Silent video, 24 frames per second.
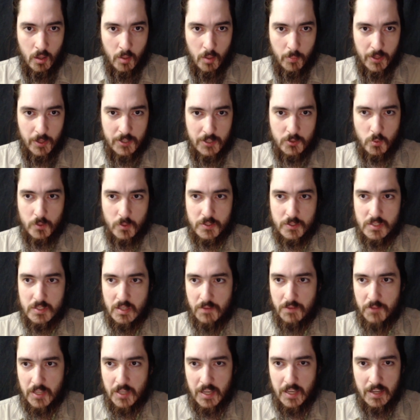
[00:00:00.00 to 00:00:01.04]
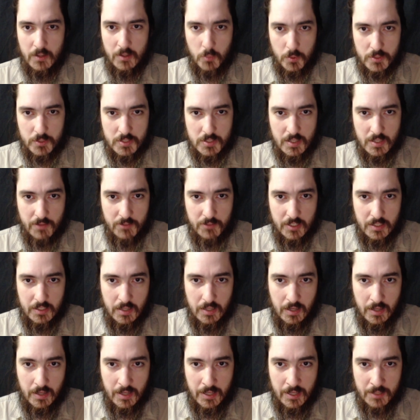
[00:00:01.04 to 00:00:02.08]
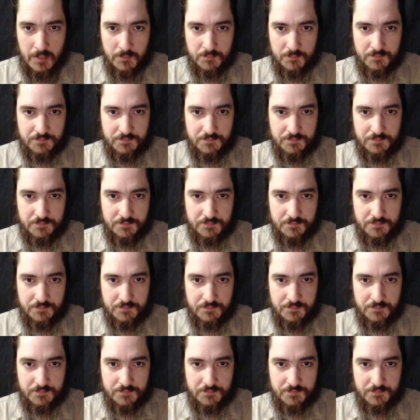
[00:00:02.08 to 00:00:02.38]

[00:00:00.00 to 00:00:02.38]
Page 178 and 179,